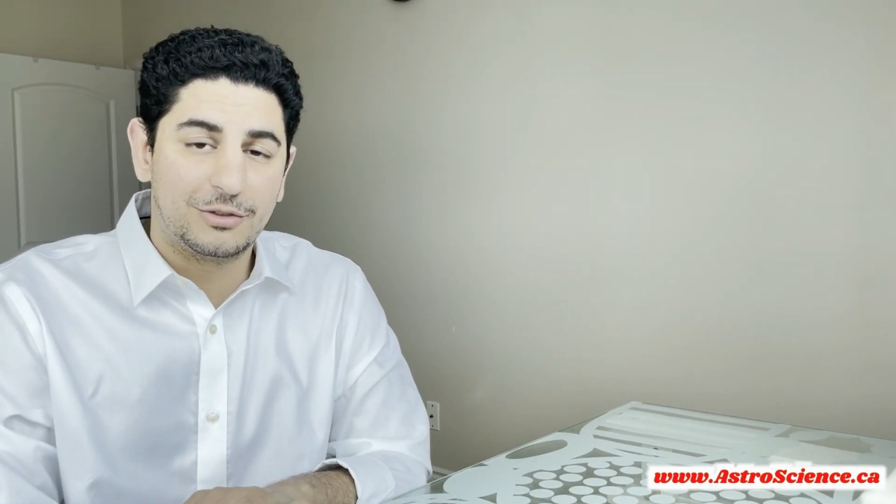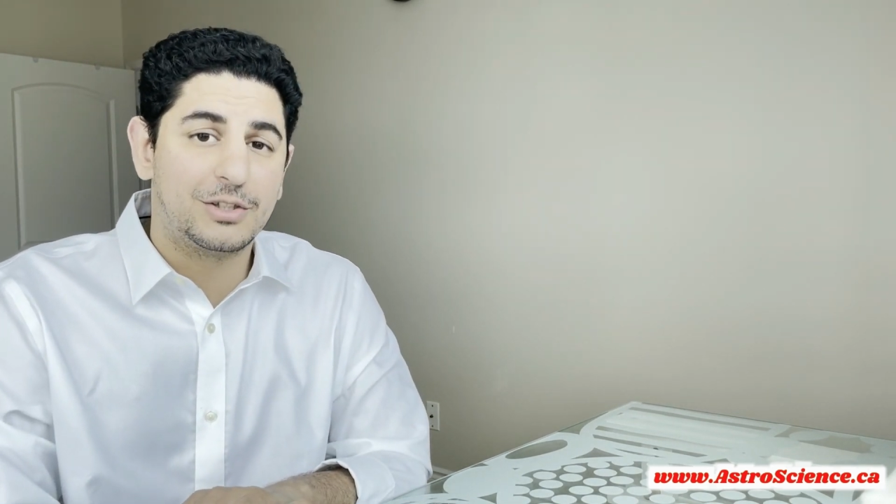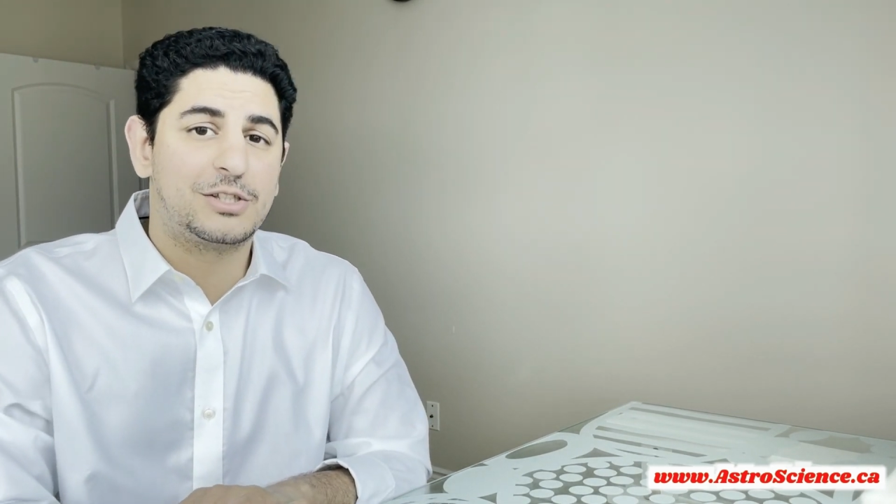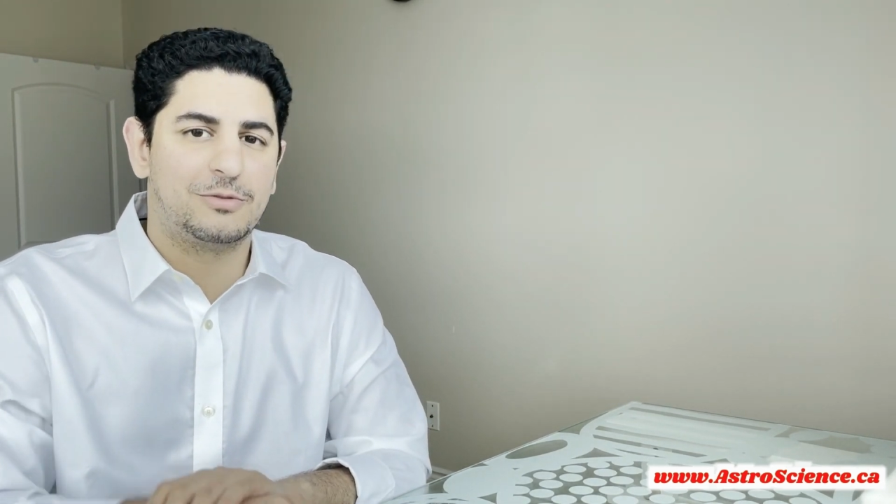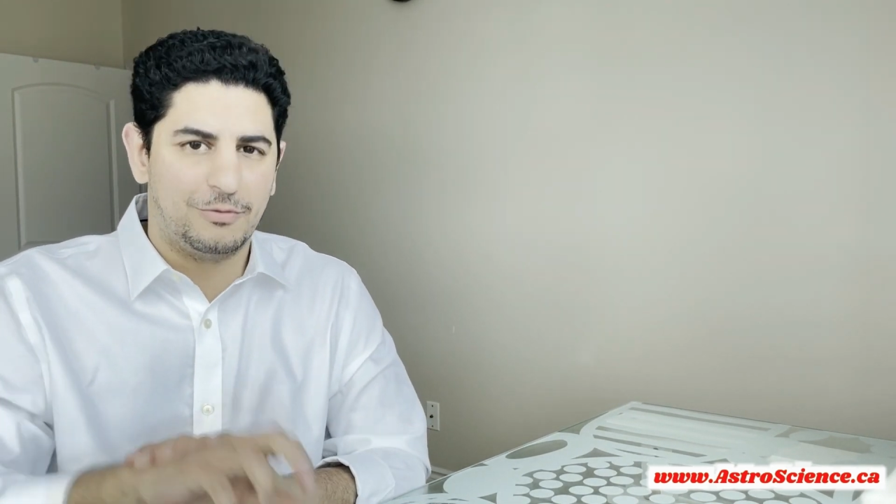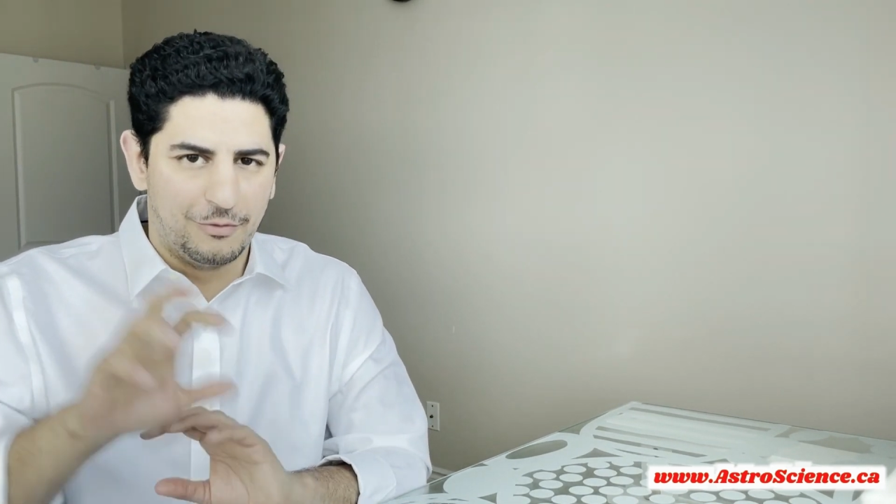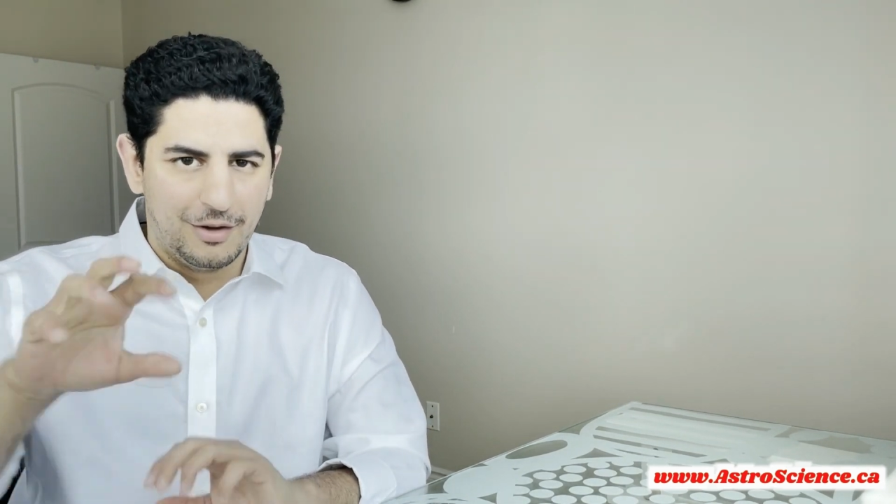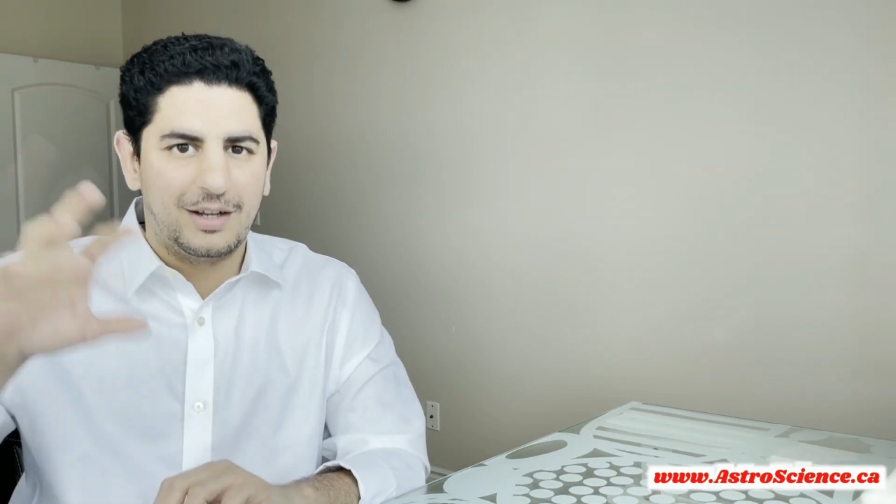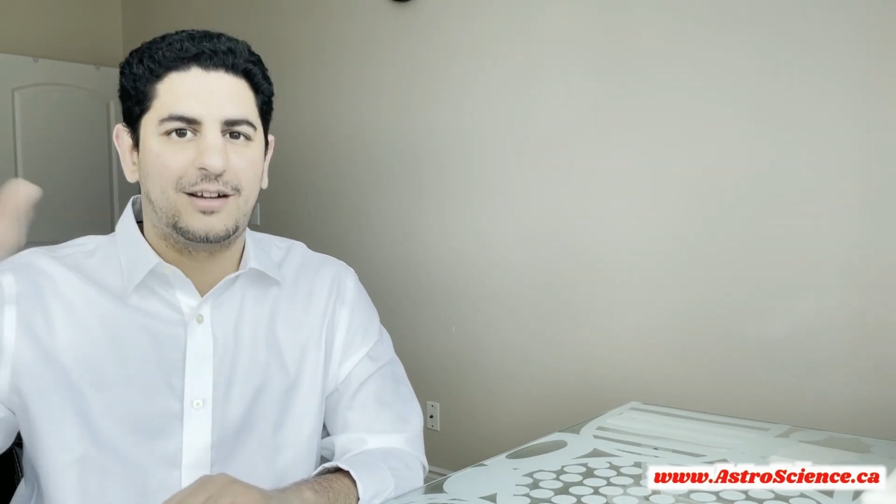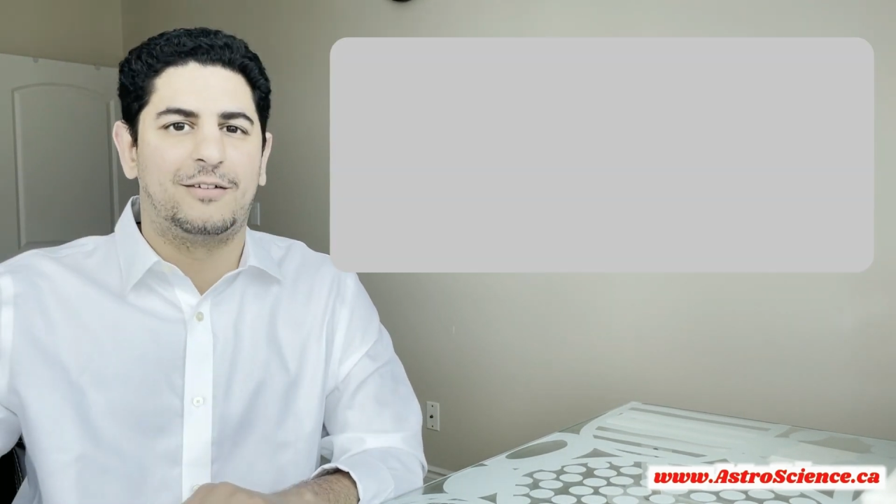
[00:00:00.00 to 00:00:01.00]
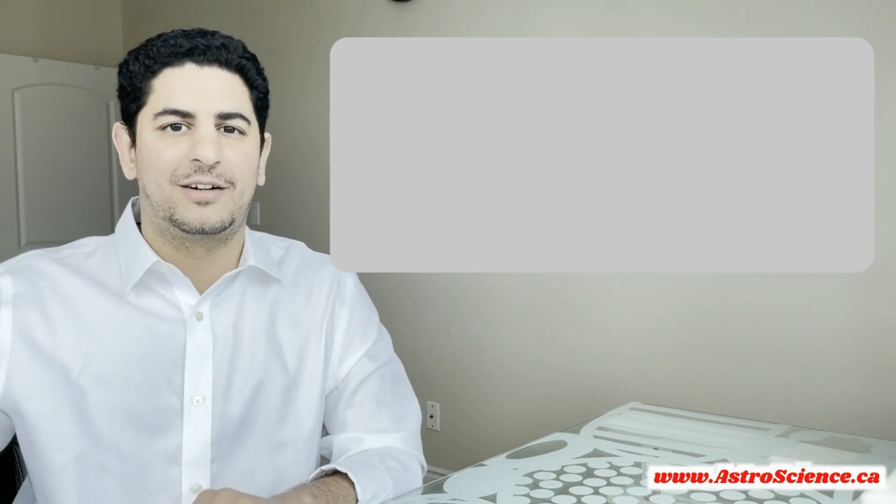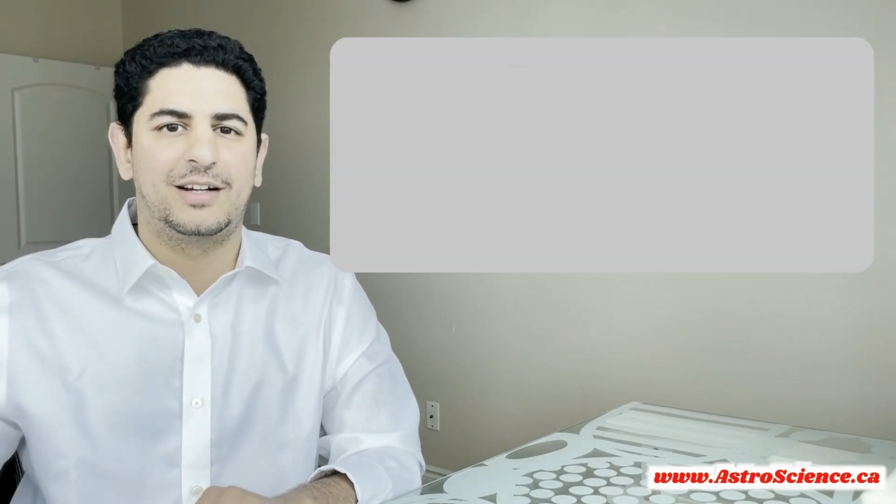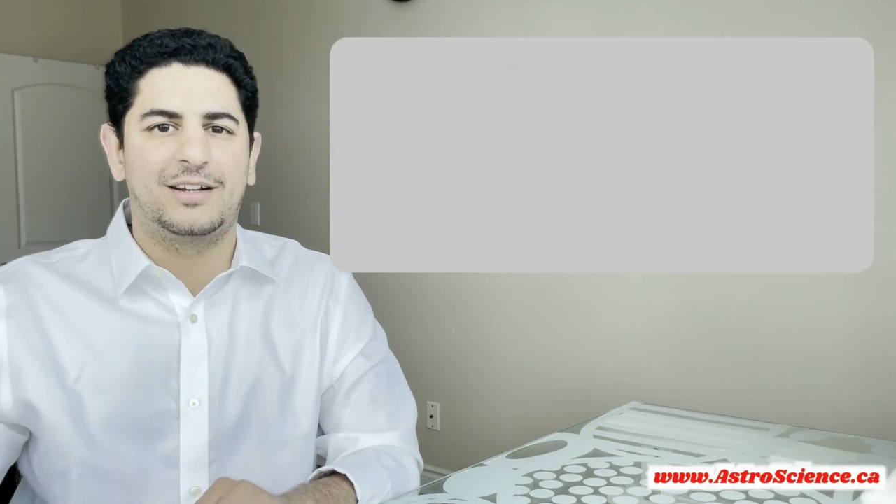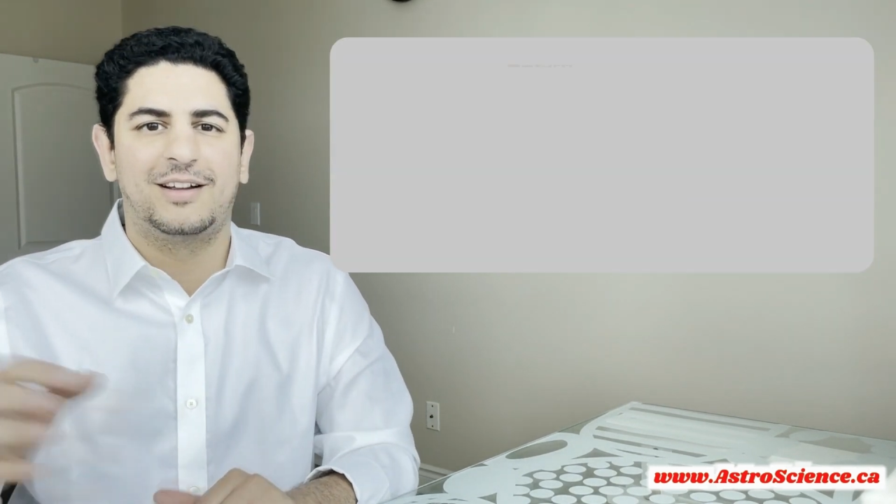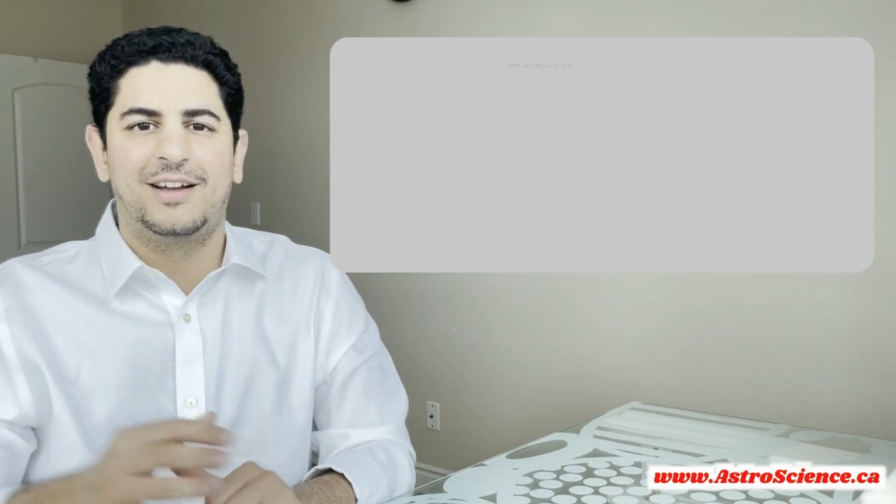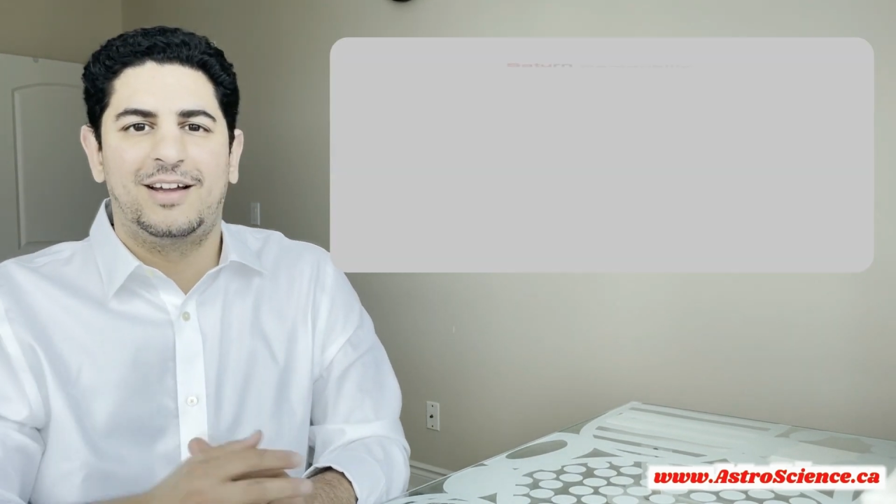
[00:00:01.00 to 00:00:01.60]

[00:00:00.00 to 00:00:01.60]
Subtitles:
which we'll cover in